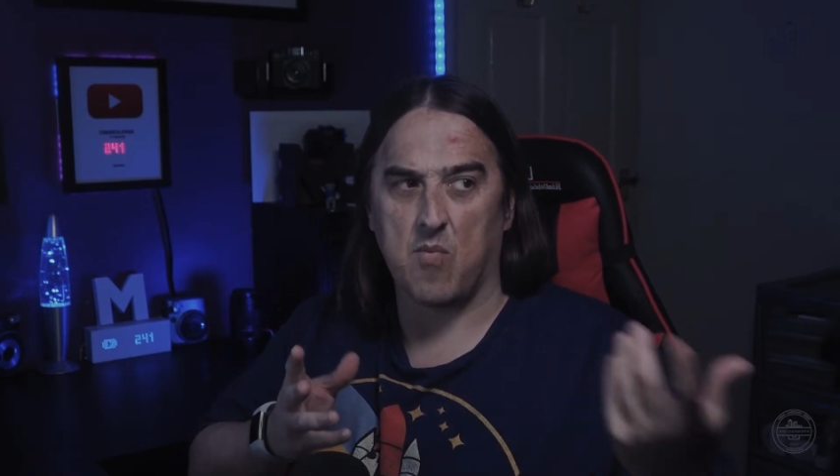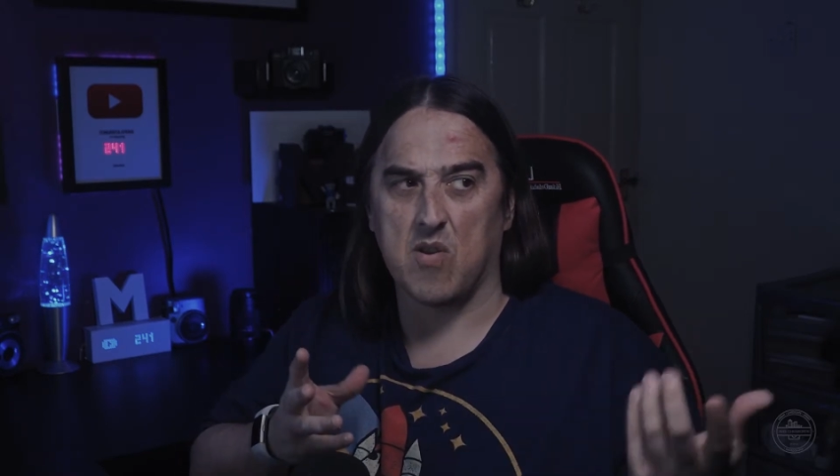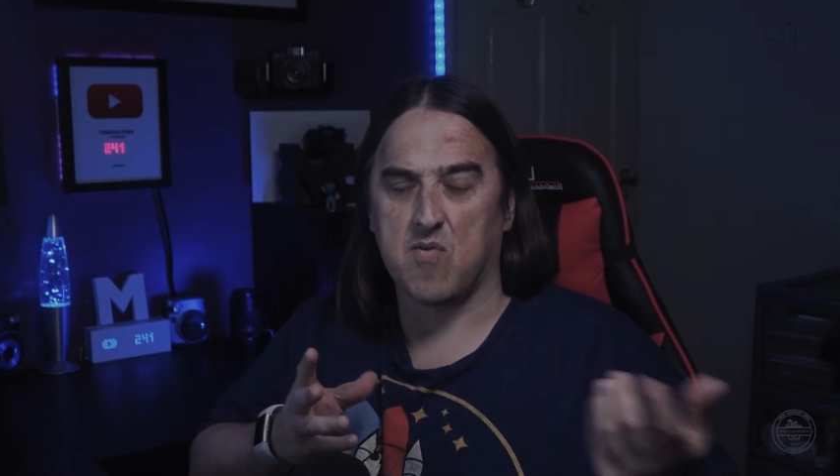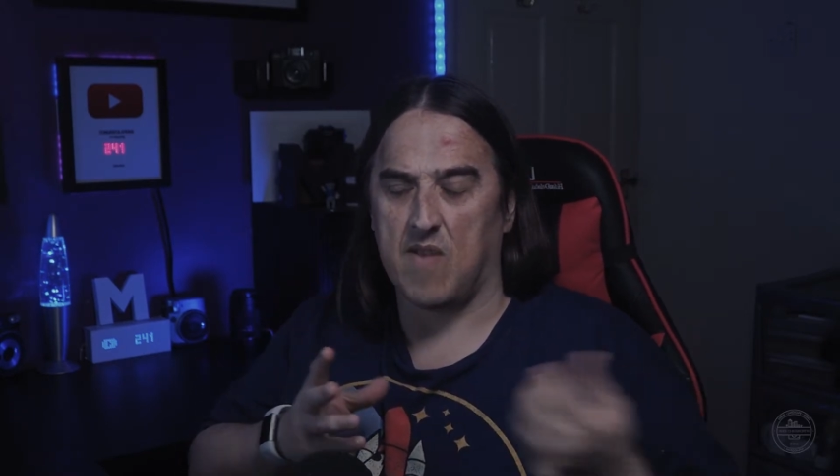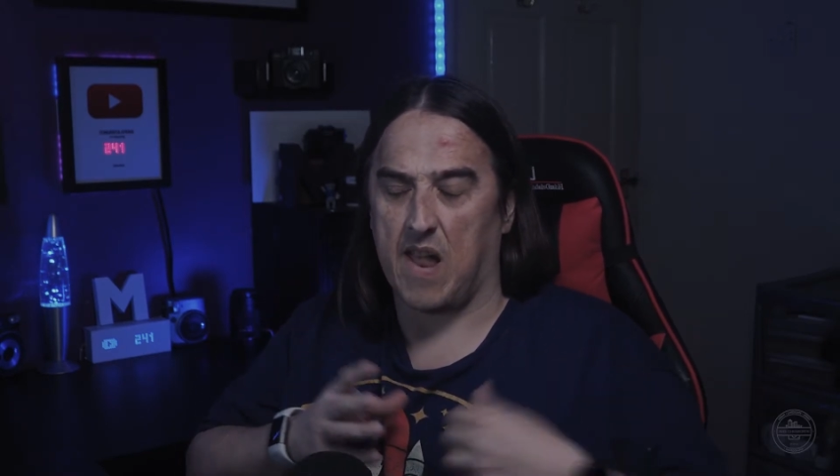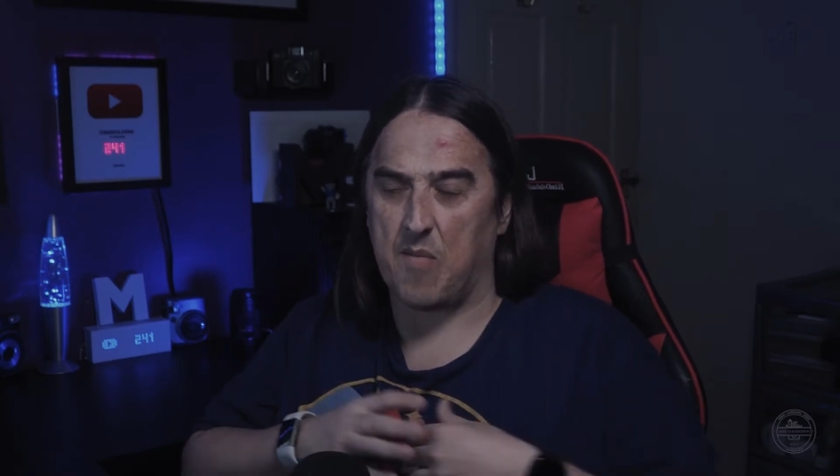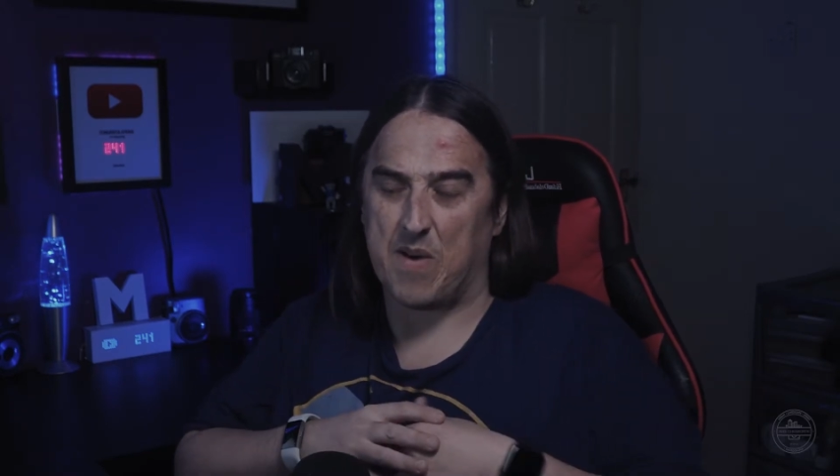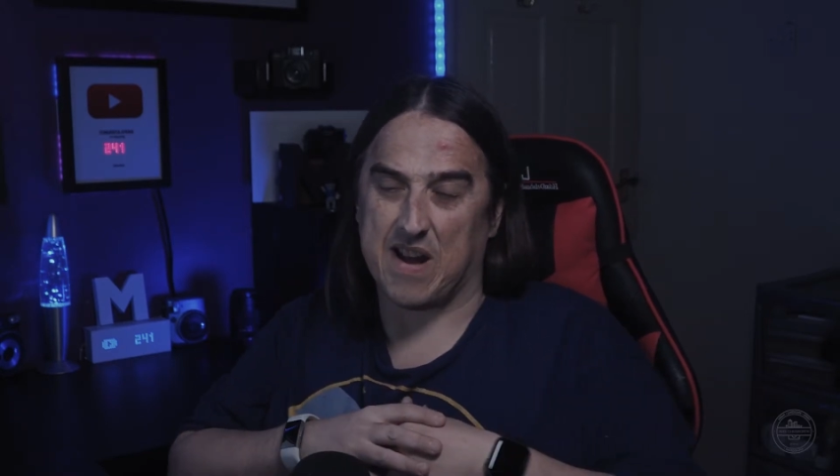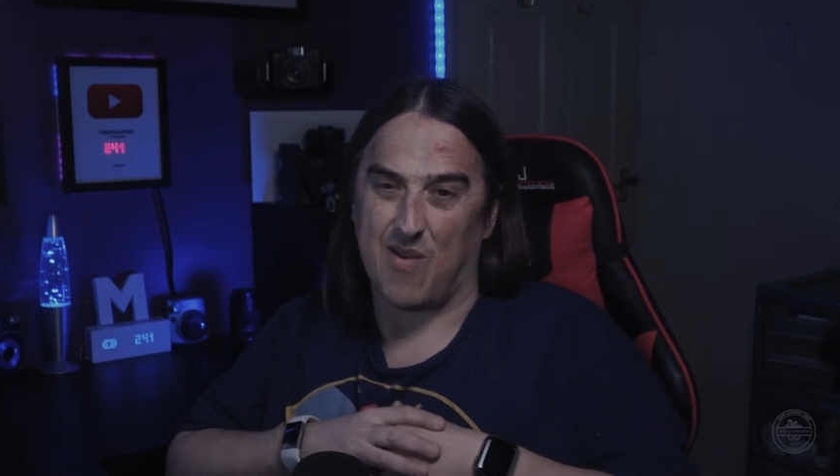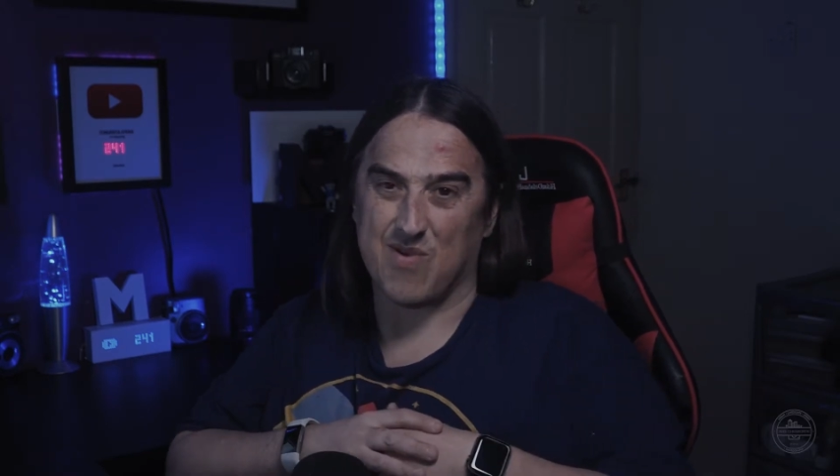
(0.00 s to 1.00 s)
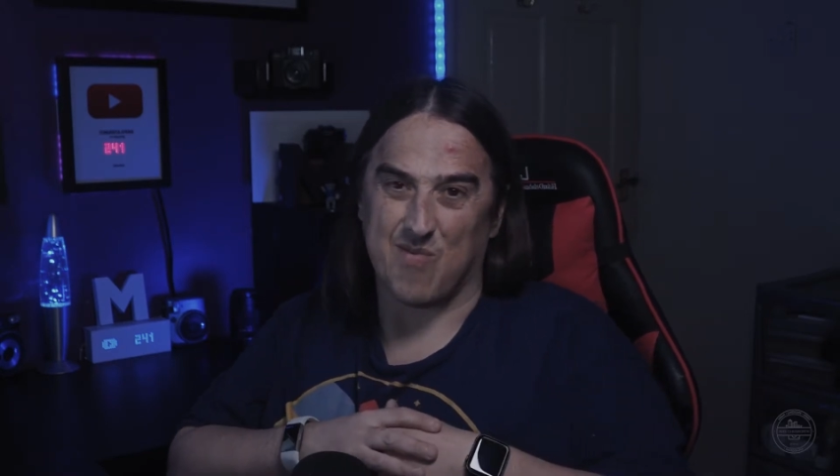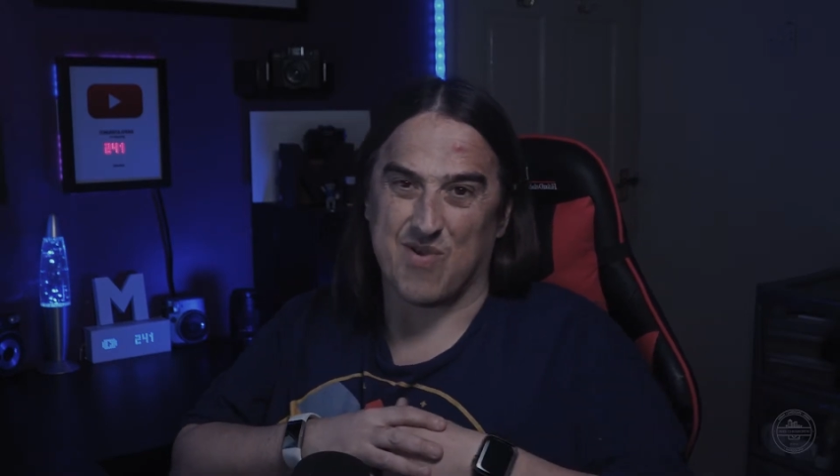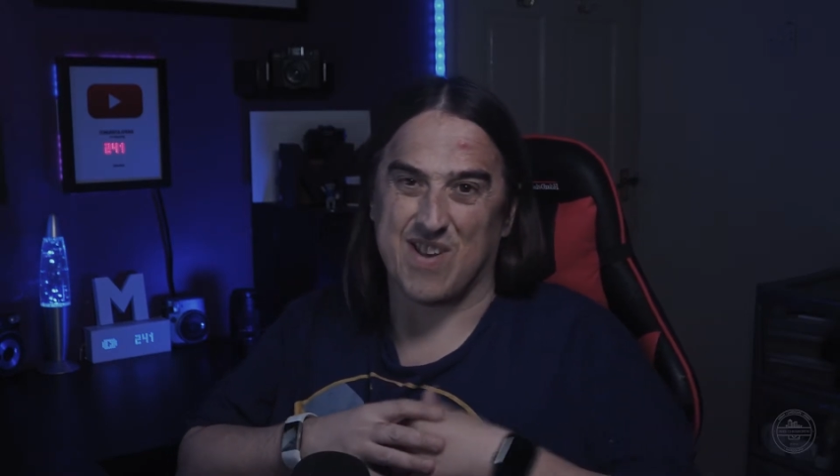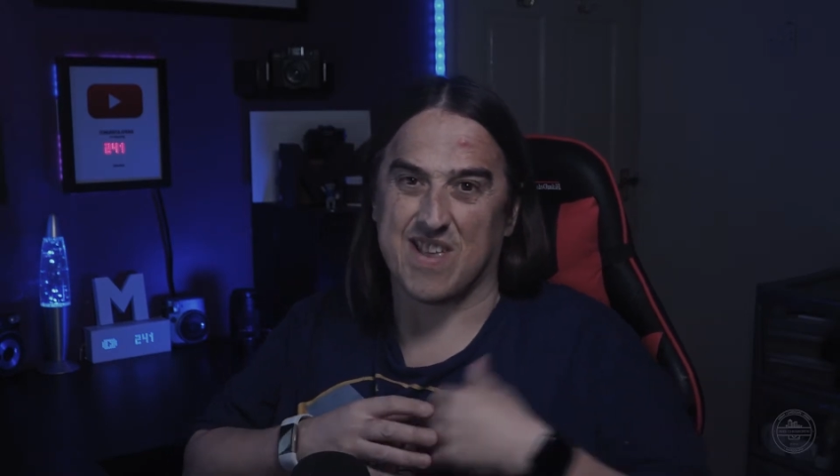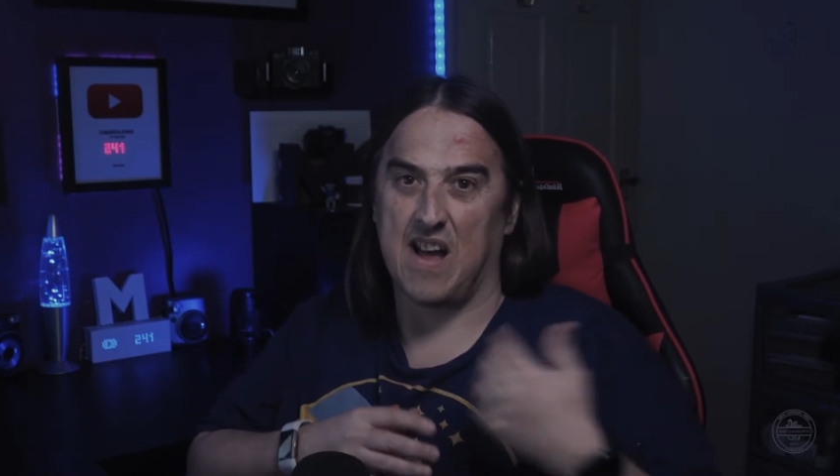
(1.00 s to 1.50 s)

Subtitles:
once we're allowed back out, I'm going to